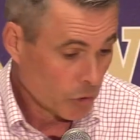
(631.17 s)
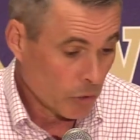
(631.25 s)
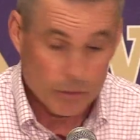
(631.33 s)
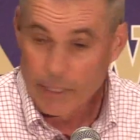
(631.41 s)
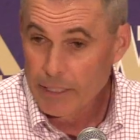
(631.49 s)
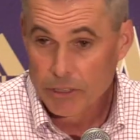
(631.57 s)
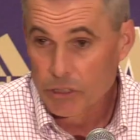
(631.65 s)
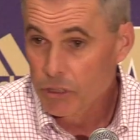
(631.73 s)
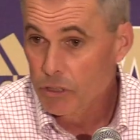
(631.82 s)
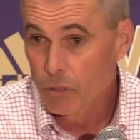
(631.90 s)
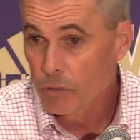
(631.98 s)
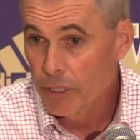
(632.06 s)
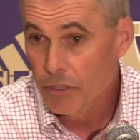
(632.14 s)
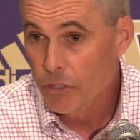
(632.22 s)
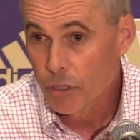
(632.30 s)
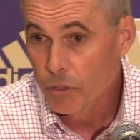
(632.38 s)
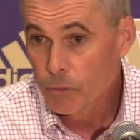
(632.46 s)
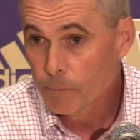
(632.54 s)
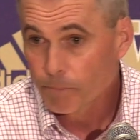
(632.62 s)
certain guys just don't get
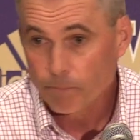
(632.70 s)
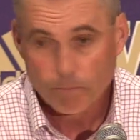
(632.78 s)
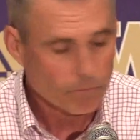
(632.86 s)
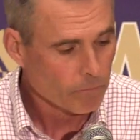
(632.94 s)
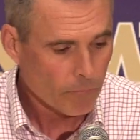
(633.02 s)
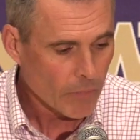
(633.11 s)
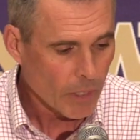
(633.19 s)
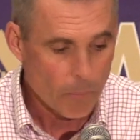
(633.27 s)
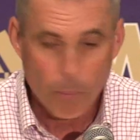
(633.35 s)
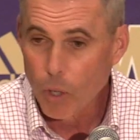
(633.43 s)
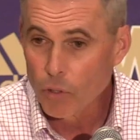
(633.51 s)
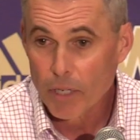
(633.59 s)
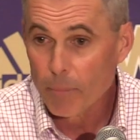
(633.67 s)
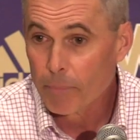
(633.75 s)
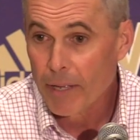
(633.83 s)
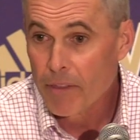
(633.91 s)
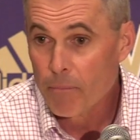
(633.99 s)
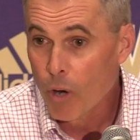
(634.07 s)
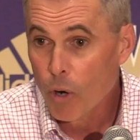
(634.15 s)
too balled up
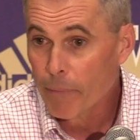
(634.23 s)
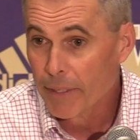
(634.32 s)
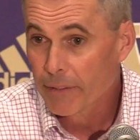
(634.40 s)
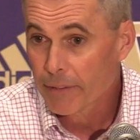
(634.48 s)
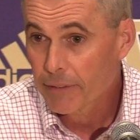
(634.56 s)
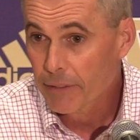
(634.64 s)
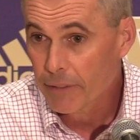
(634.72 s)
by the moment.